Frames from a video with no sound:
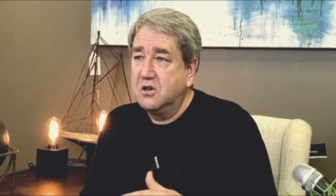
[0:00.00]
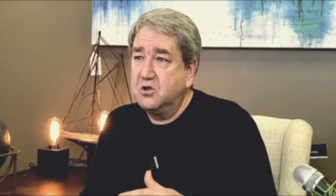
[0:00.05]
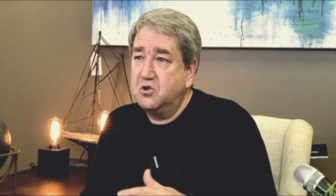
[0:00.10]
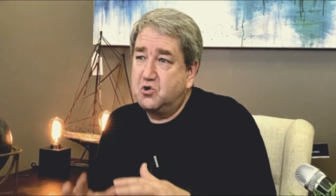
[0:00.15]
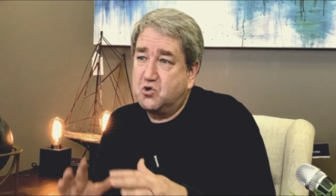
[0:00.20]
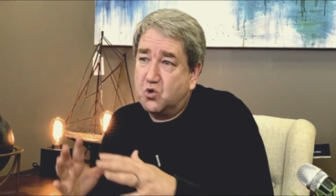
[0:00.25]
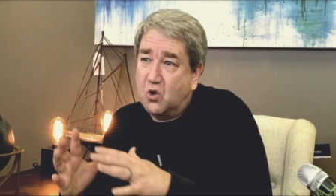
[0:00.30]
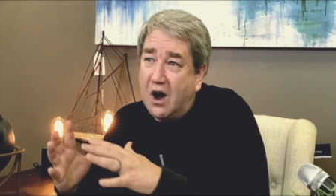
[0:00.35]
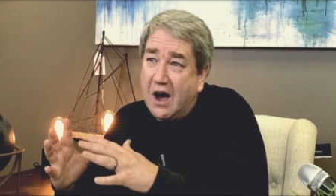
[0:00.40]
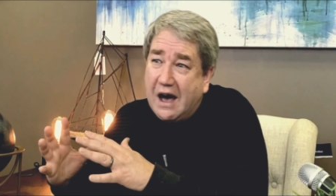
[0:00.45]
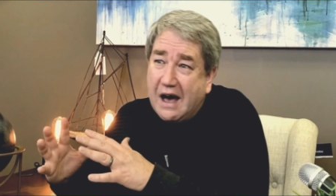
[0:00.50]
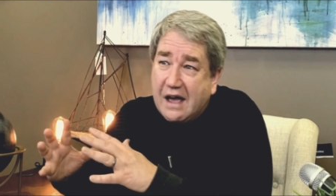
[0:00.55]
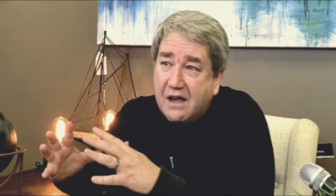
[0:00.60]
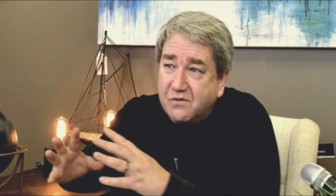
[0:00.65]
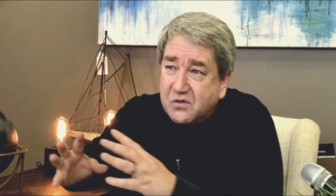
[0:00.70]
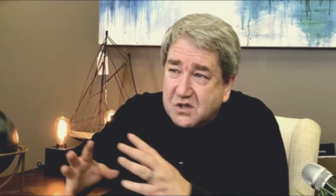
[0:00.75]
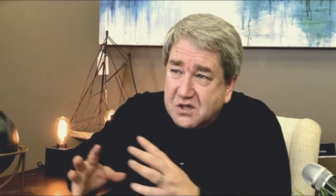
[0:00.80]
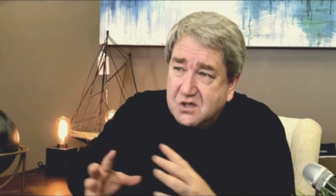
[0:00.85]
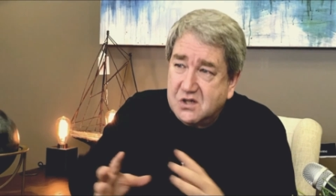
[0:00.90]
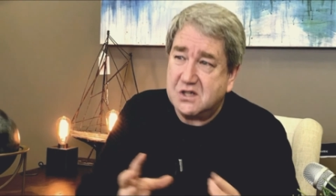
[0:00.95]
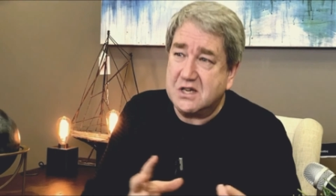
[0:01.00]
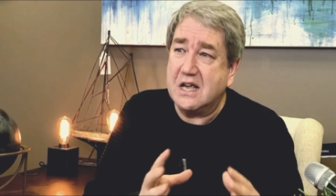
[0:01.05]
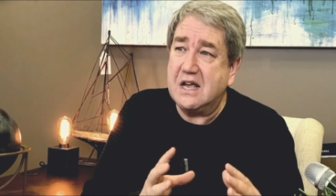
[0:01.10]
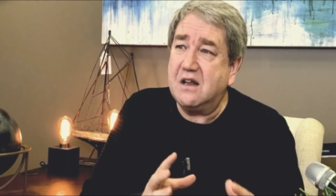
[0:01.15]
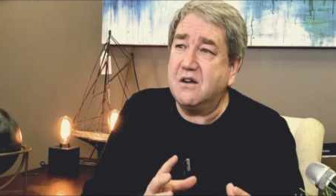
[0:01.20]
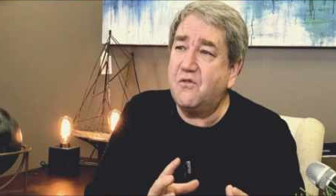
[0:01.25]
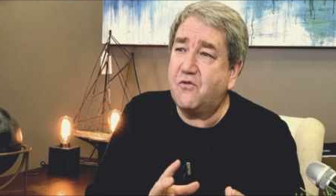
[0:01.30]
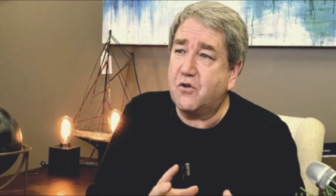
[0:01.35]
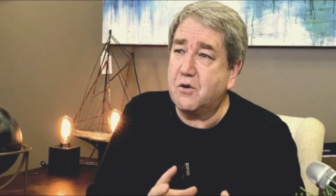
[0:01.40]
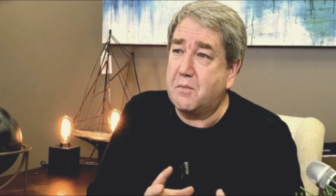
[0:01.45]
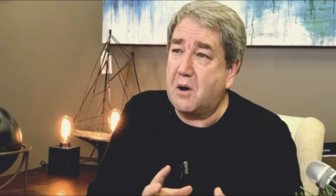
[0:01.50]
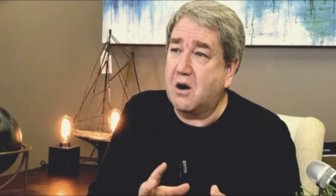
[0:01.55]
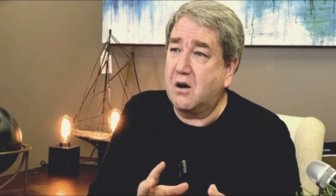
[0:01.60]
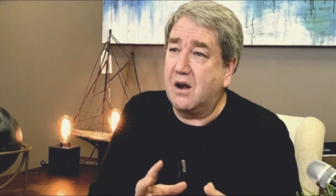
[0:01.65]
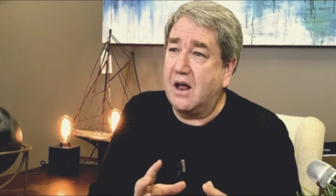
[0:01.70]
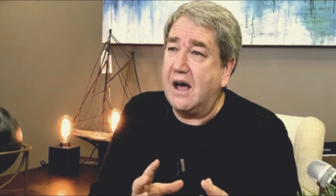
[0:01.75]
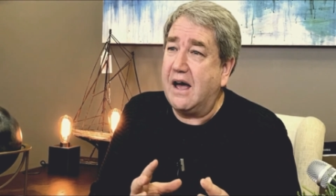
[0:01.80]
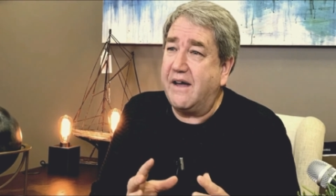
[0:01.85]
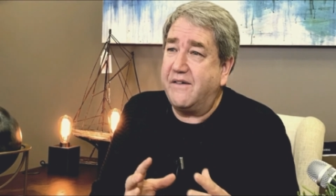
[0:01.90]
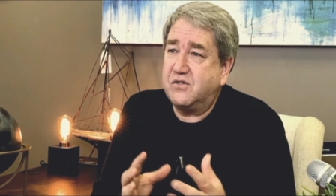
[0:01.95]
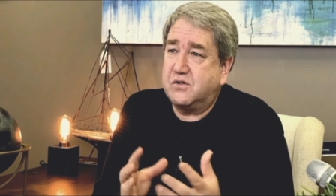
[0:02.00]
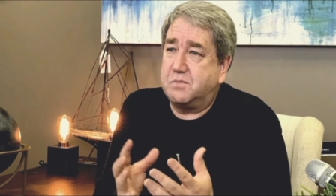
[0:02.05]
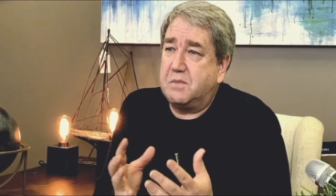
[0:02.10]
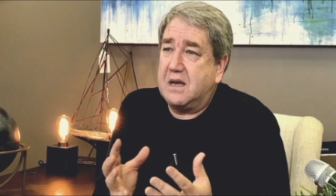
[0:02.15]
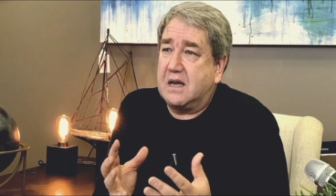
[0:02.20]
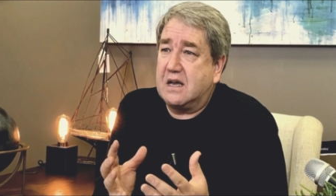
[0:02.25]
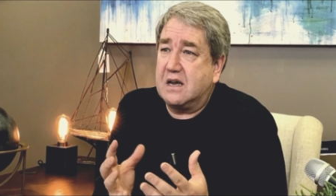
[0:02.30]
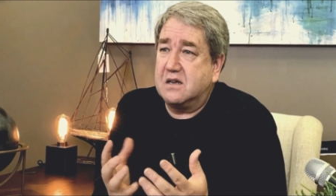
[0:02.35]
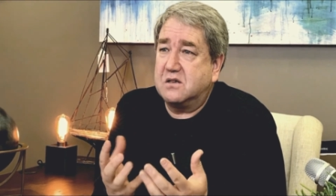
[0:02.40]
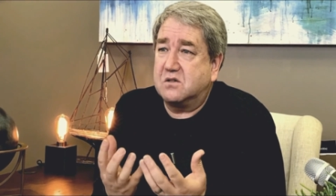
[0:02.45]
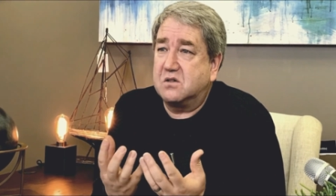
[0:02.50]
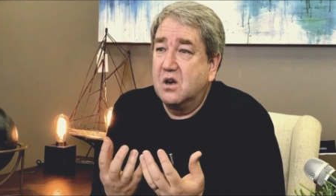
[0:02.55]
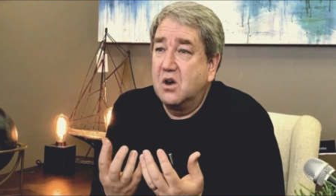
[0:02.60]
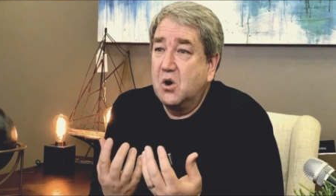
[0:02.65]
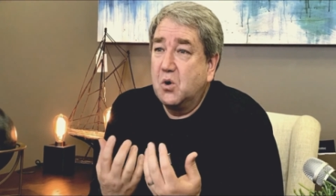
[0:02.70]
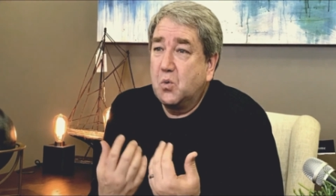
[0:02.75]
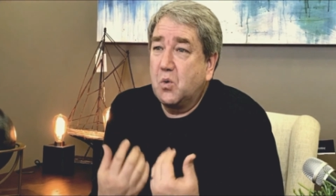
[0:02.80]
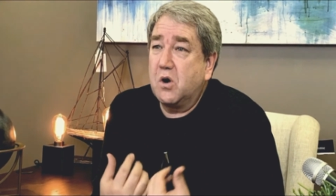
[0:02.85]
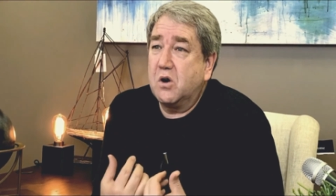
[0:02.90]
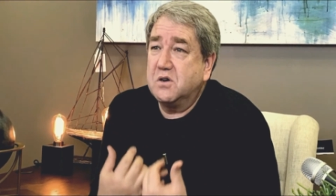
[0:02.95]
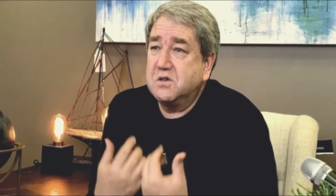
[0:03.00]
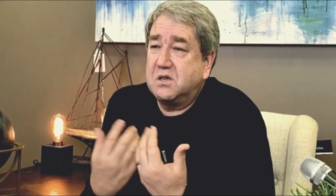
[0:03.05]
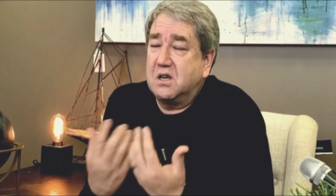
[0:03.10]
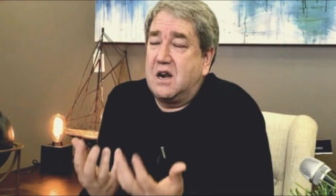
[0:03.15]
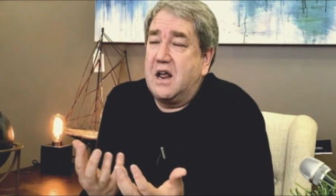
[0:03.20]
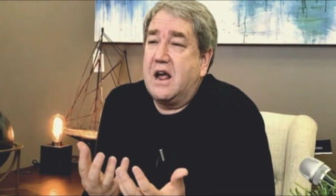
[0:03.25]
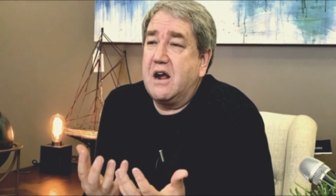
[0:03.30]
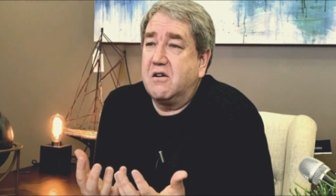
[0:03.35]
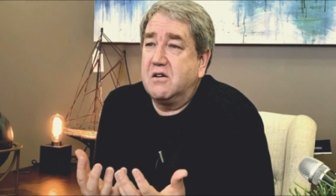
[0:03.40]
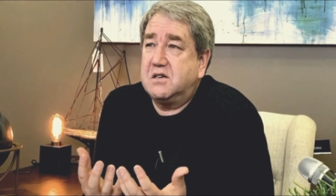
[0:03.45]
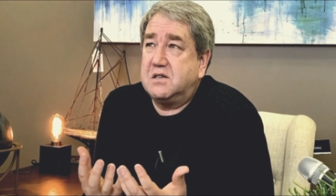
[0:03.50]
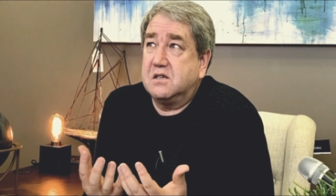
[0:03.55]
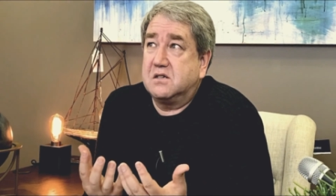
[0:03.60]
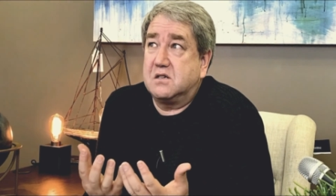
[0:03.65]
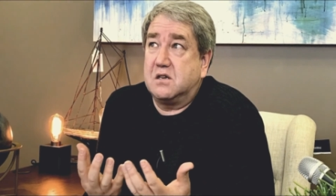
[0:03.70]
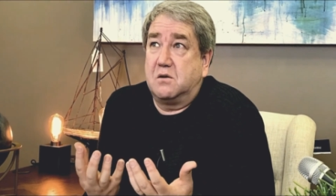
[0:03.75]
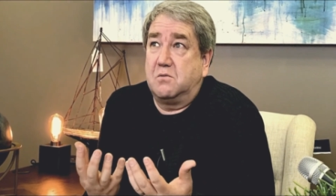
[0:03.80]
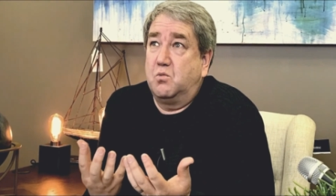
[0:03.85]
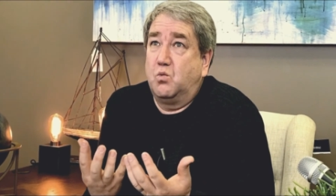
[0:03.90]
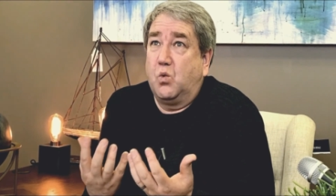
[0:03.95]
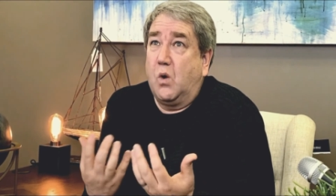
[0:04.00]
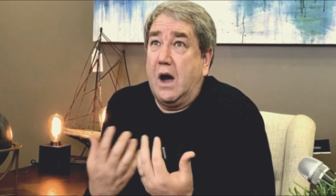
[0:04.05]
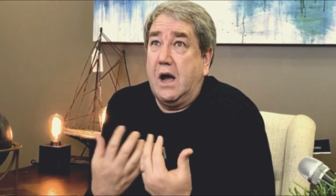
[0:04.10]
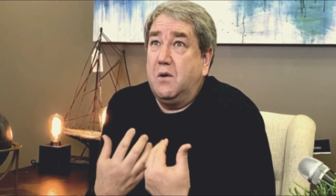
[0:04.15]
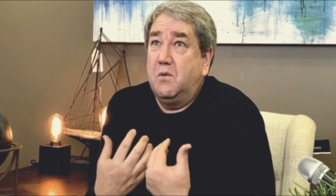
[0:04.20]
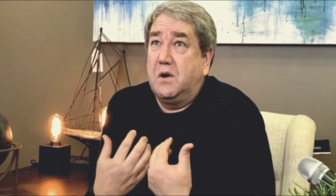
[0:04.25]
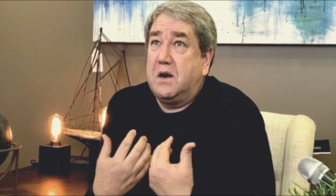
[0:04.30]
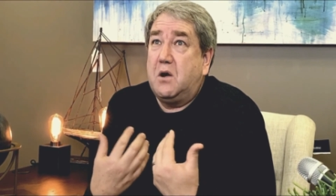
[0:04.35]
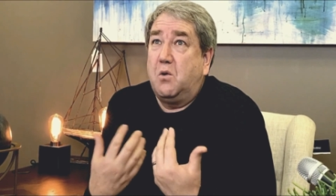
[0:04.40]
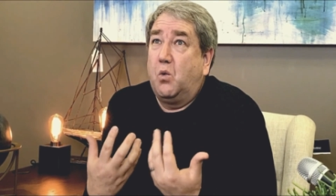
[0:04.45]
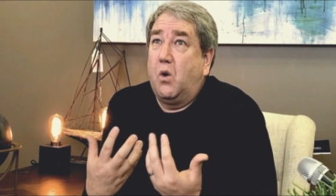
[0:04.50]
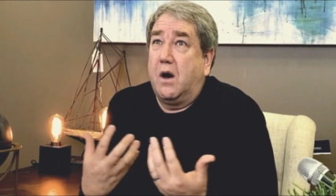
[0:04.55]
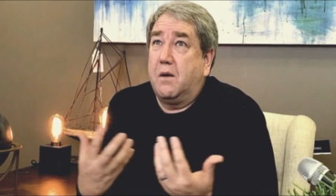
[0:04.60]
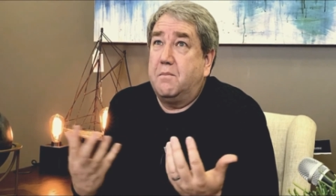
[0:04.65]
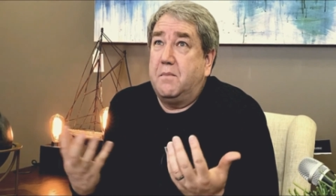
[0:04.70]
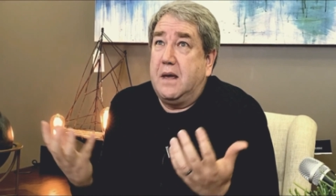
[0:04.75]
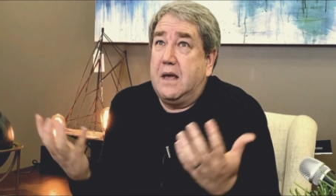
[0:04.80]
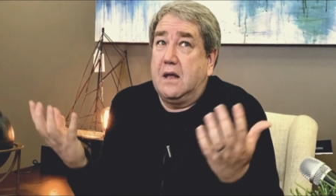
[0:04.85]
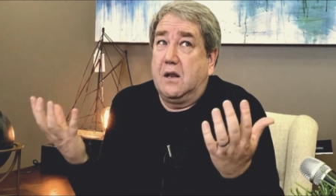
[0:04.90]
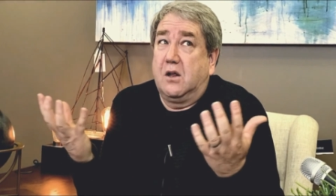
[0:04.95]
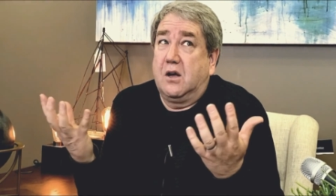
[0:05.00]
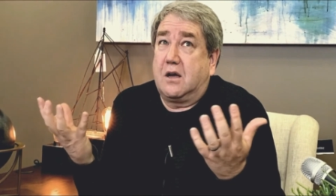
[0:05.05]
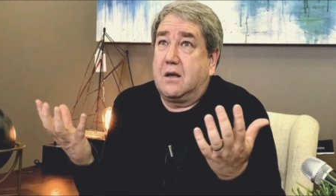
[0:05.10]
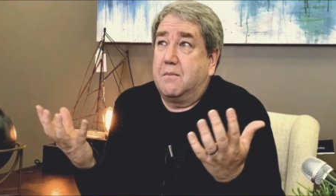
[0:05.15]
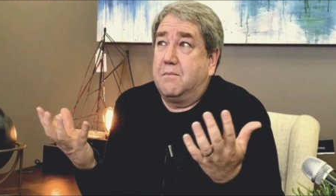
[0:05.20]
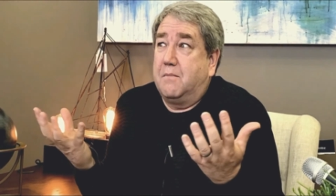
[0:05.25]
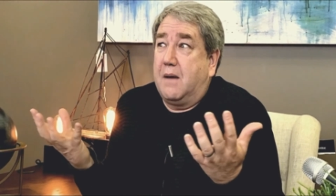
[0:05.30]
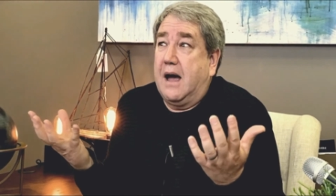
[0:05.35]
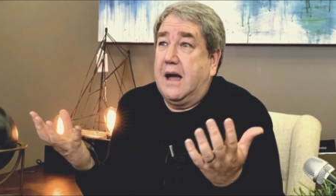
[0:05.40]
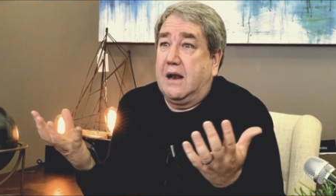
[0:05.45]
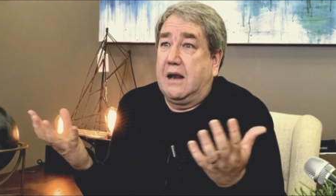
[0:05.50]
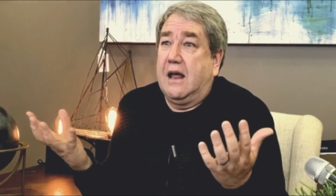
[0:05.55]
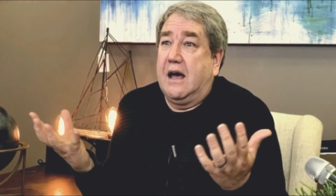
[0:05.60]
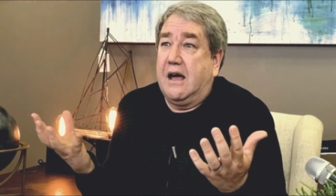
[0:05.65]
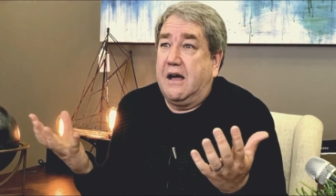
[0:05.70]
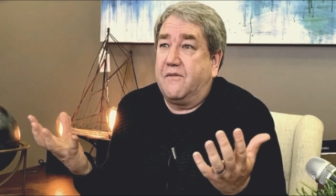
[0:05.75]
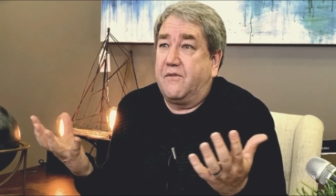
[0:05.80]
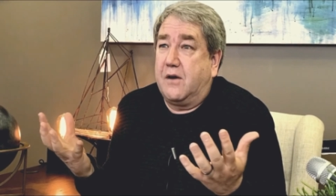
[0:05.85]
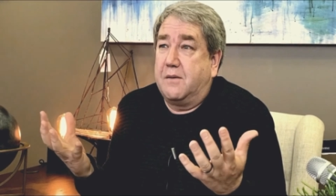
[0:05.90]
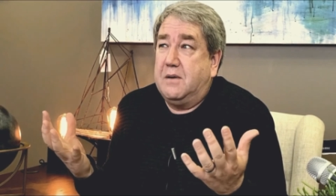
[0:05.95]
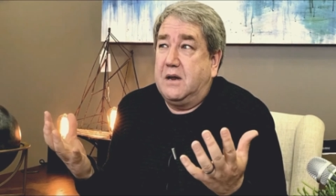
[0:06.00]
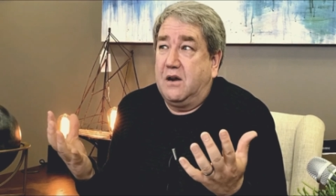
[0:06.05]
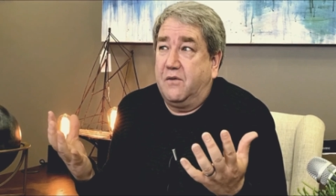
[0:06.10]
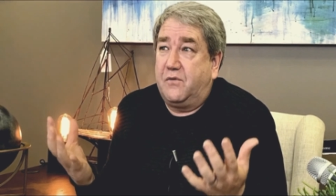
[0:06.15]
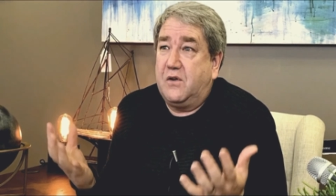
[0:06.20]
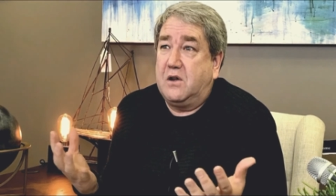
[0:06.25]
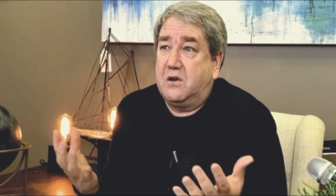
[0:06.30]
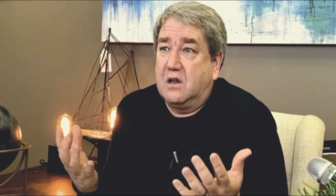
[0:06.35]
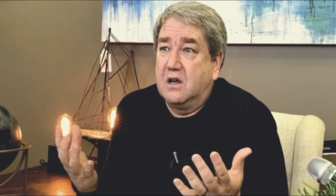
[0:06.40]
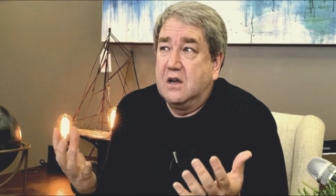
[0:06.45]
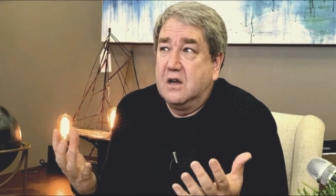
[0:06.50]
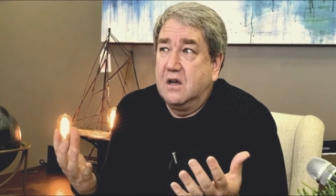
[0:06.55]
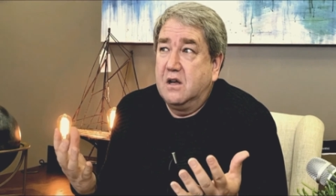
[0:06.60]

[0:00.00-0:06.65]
drive sin from our lives because we're his inheritance and why would he want me look at my life i mean if he